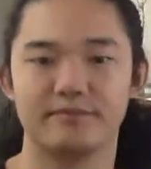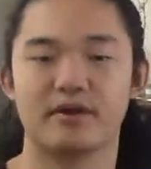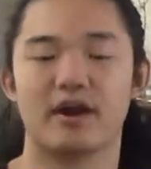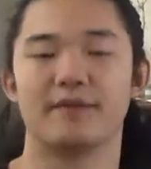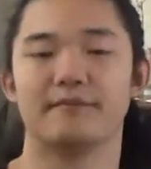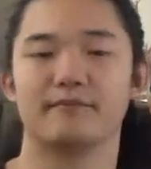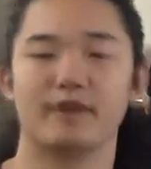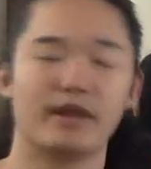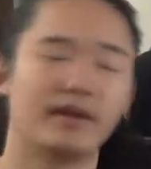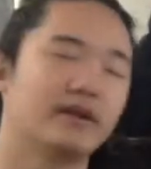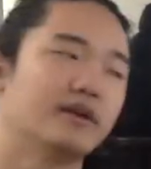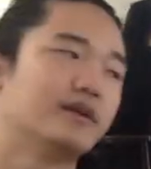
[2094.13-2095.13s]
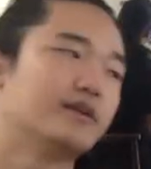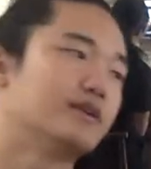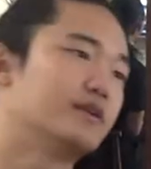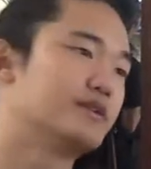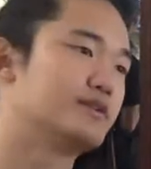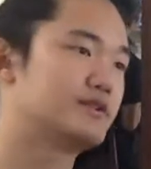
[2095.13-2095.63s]
prime, right?
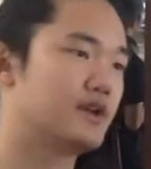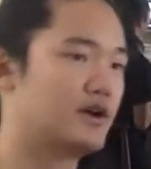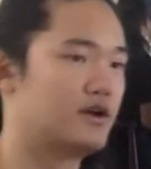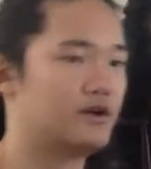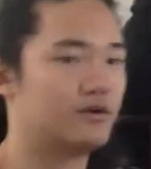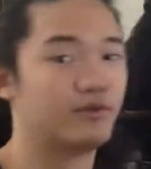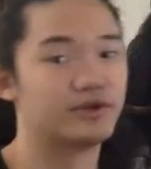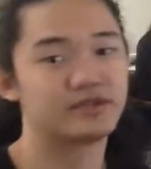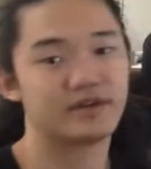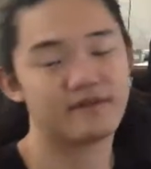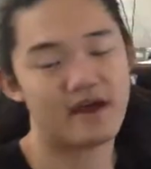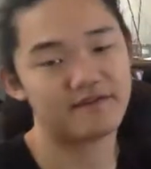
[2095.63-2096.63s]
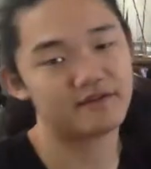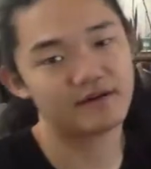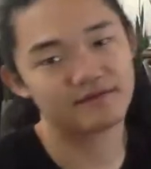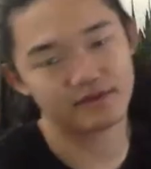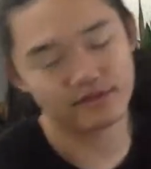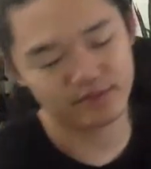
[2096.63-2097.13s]
So whichever
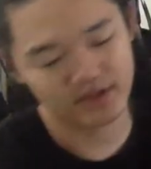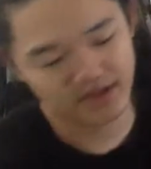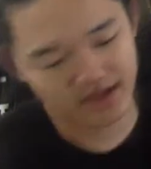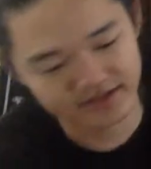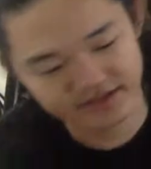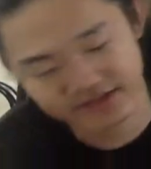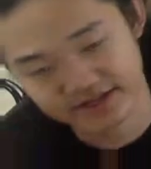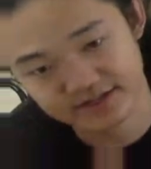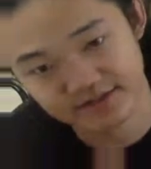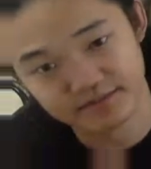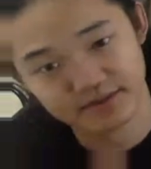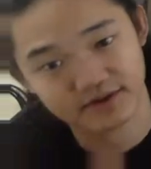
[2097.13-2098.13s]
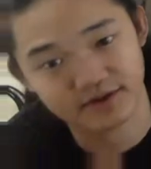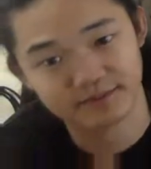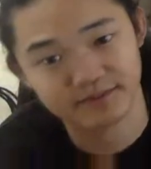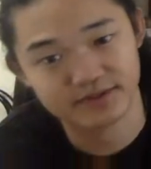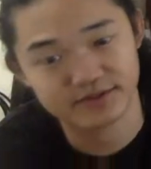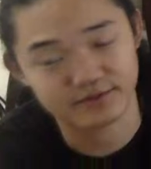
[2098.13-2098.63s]
of the 3 cases has the bigger
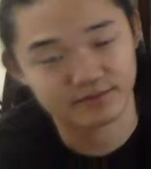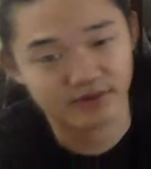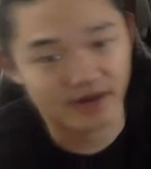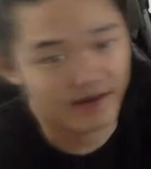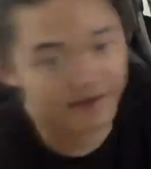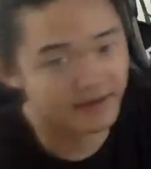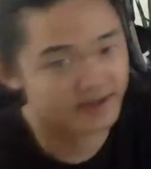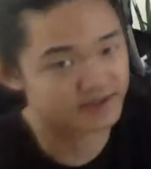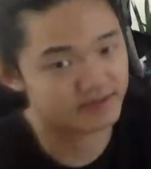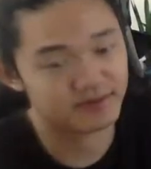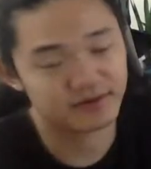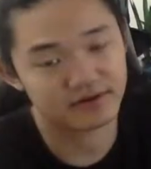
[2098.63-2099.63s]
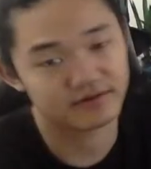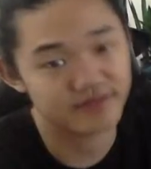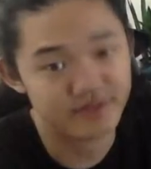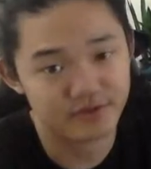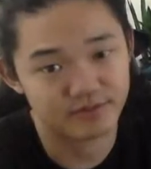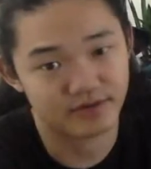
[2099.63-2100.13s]
P2 prime has the bigger
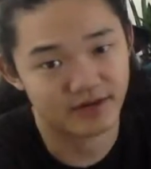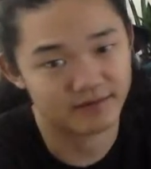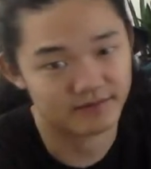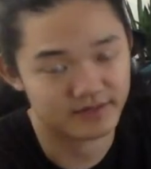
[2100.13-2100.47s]
V2 prime